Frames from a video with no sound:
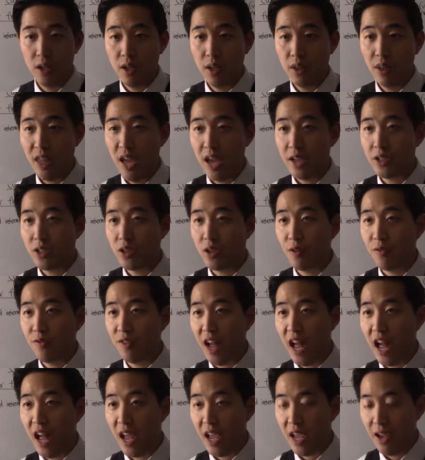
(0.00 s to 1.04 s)
that
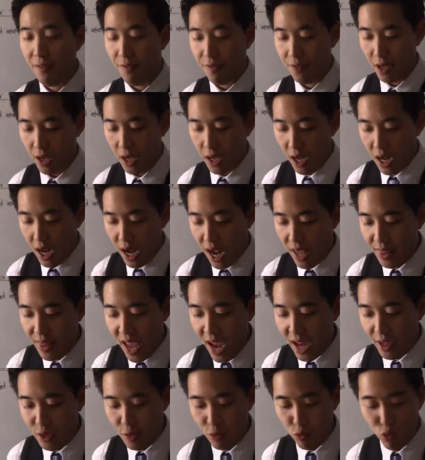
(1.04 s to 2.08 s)
survived. And
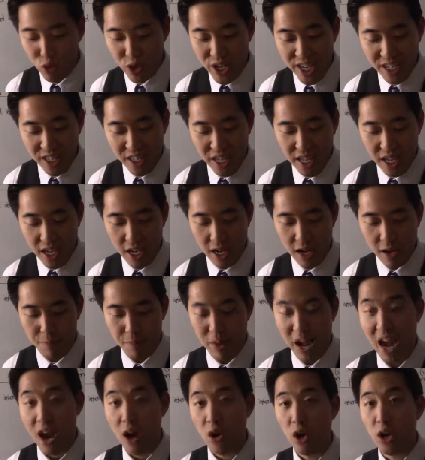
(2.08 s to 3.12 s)
that's really
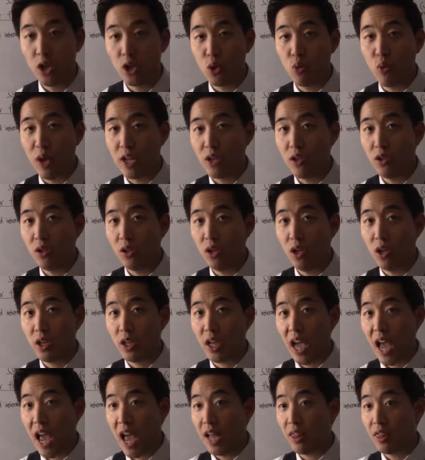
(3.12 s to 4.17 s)
apparent when you look
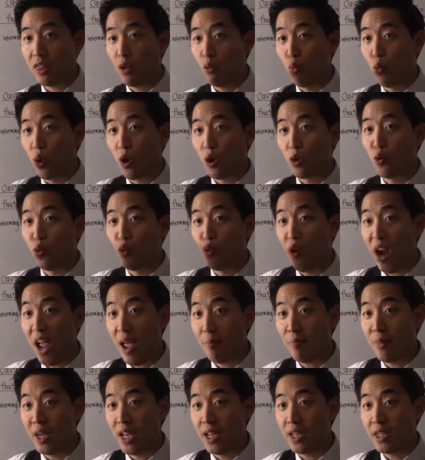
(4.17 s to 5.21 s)
at the word
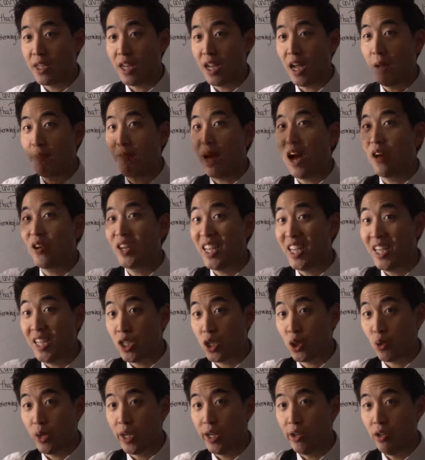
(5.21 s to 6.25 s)
remnant about
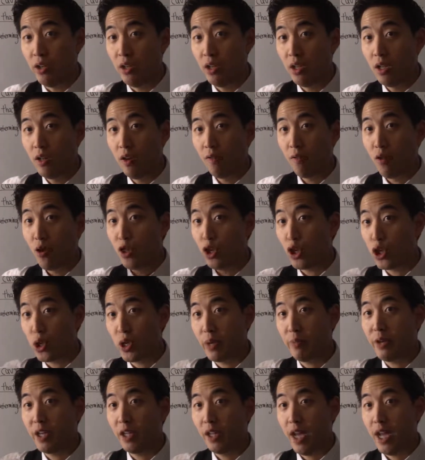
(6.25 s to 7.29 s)
Israel for the
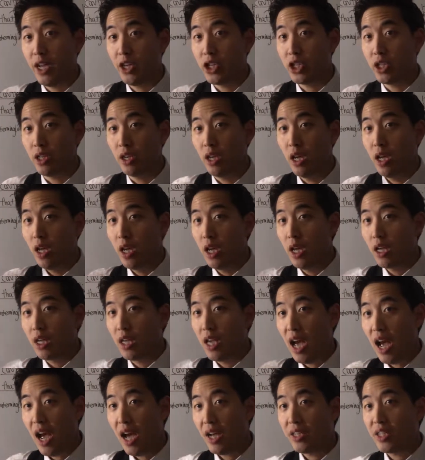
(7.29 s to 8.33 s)
tribulation.
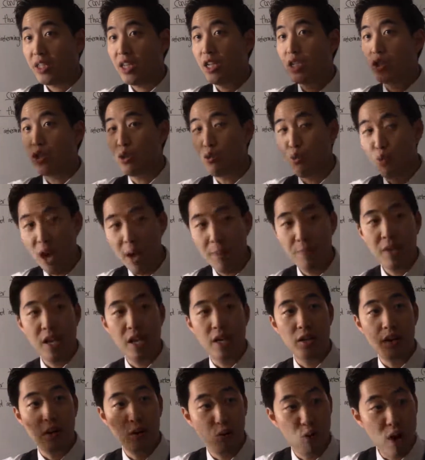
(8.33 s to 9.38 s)
God says a
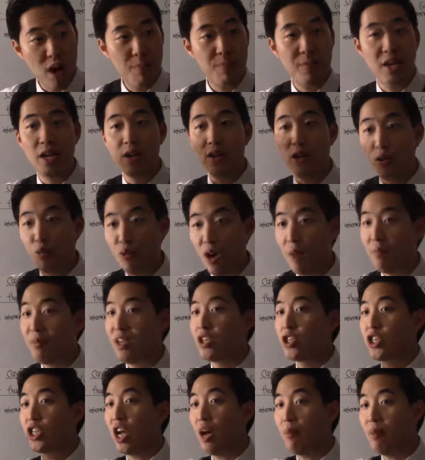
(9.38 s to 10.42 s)
remnant
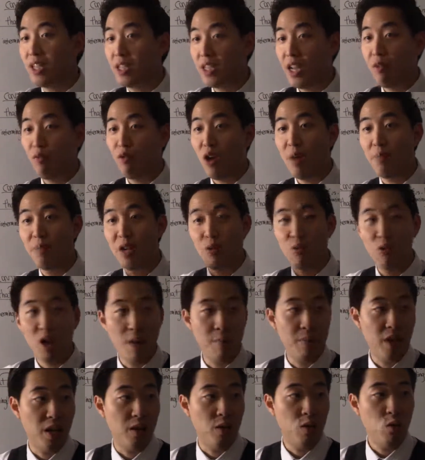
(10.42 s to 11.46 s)
shall be saved,
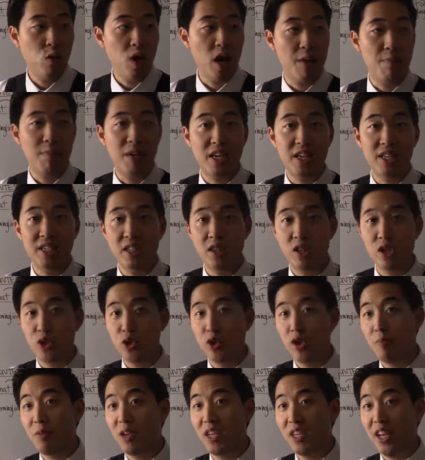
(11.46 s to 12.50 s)
remnant. Why? Because in the
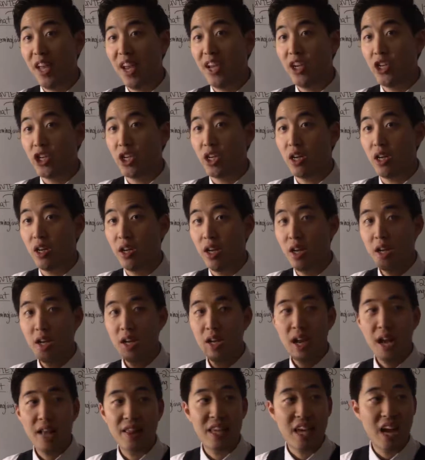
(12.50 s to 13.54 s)
tribulation,
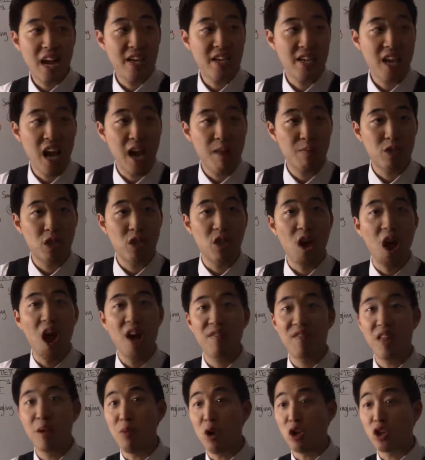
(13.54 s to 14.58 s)
at the end times, a lot of
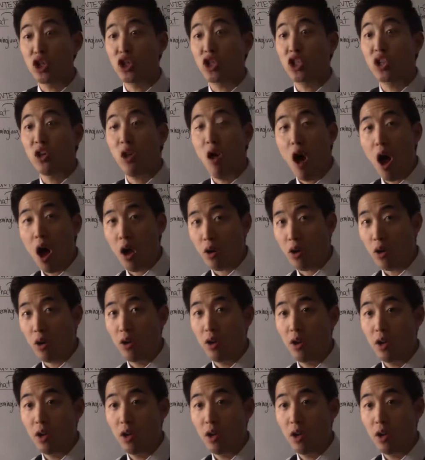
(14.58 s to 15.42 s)
them are slaughtered.